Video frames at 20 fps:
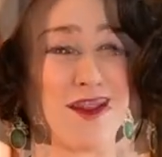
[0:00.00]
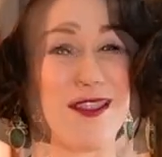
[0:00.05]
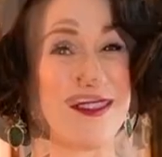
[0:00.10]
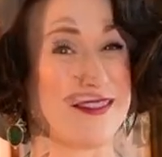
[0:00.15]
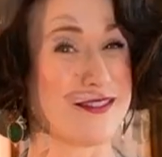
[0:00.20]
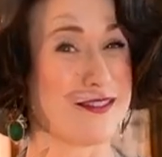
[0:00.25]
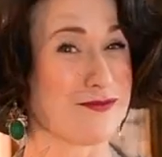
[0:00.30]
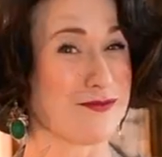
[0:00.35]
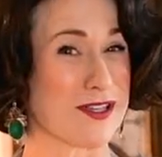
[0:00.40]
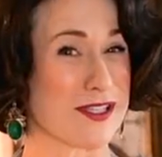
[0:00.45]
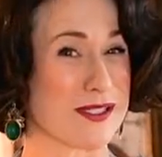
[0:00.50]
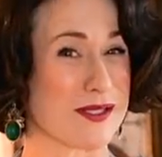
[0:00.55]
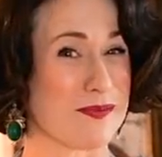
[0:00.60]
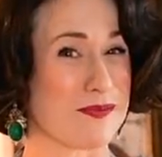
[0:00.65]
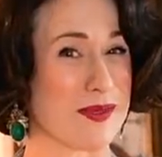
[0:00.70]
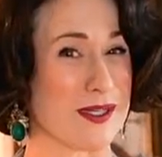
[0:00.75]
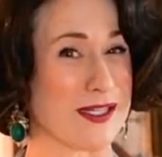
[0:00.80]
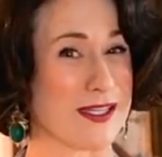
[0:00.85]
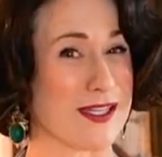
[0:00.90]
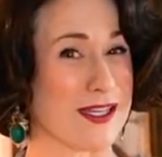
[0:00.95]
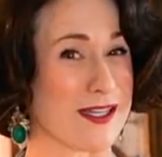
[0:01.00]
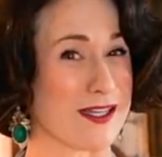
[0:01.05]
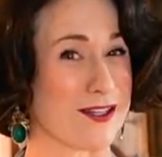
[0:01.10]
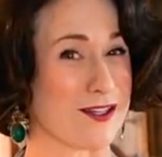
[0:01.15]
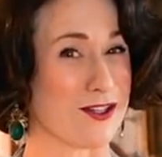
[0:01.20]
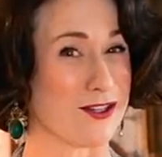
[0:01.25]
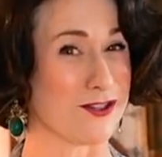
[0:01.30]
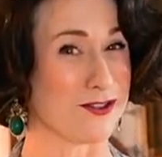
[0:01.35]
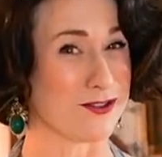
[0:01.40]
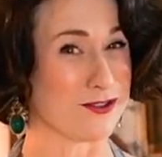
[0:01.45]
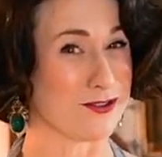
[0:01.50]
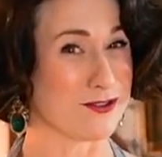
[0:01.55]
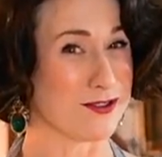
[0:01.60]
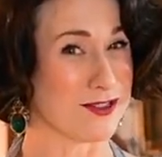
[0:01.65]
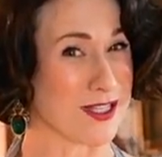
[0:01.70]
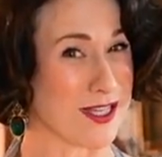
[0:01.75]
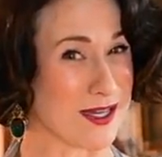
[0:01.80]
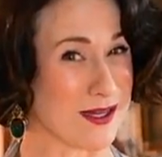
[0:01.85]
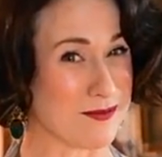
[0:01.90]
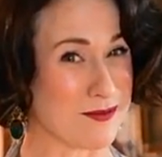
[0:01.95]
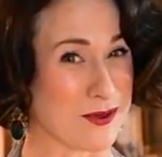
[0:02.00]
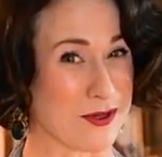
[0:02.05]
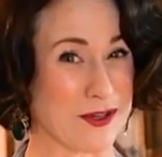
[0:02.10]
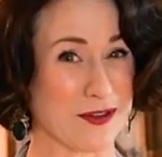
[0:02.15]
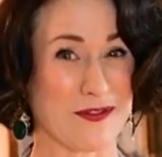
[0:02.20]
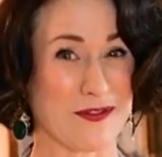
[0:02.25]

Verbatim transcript: This recipe and a whole lot more